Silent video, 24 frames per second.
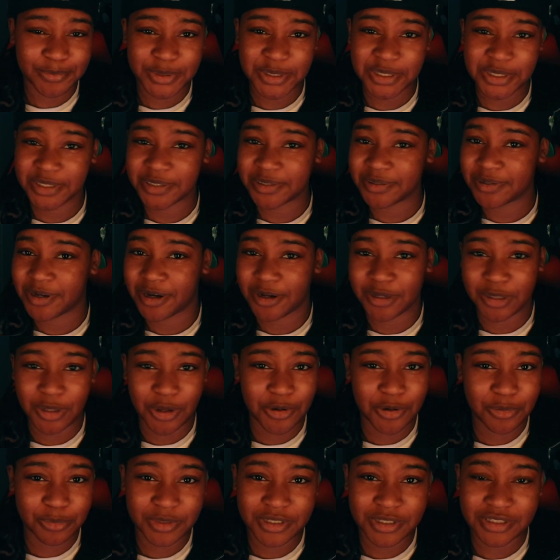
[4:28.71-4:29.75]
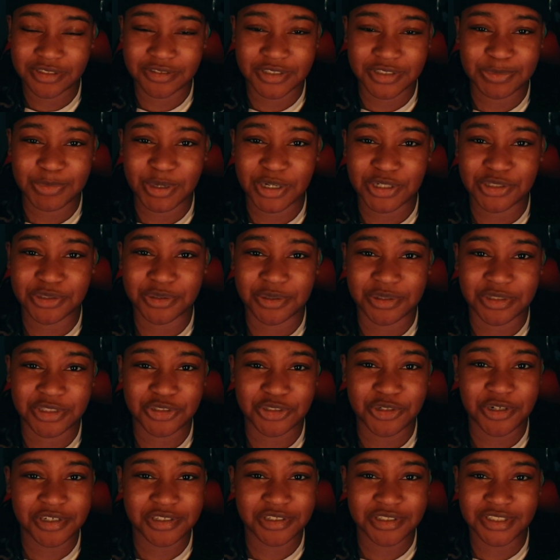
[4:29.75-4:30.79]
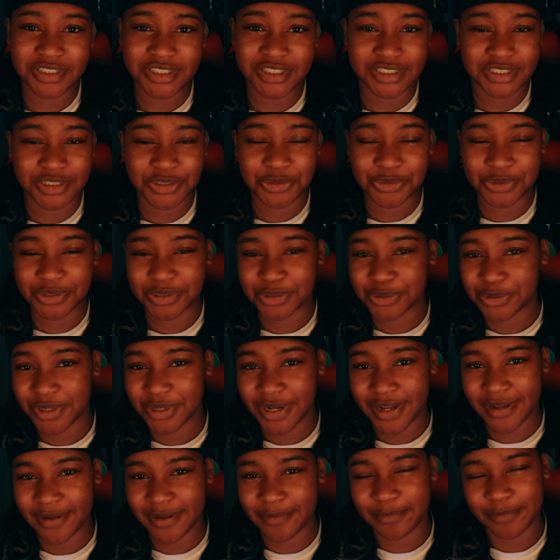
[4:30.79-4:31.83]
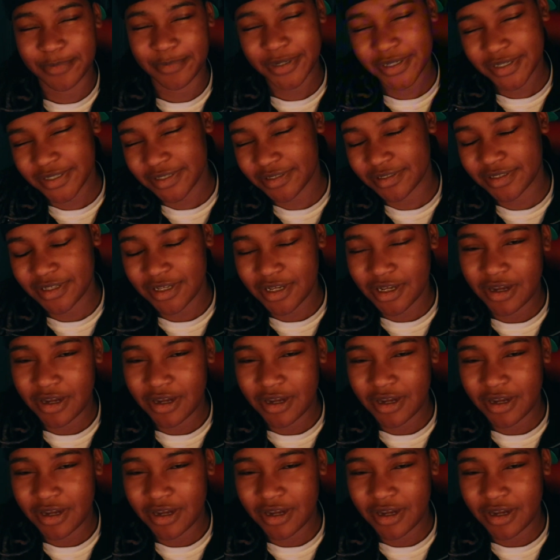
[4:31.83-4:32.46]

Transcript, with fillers: put a long list of special instructions, and you could do that, but